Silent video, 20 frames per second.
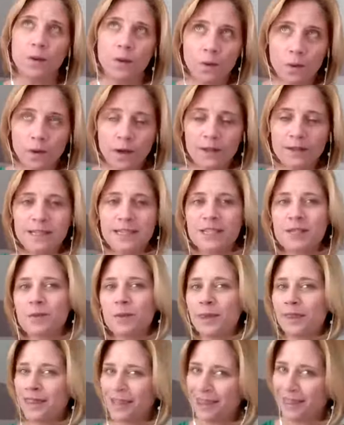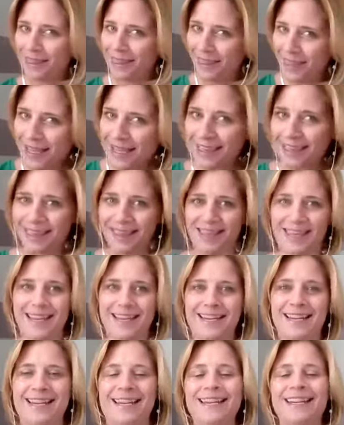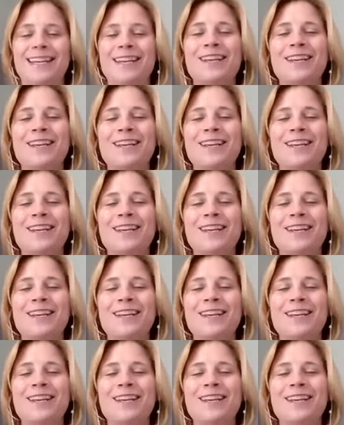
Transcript: or at least what they think that they need.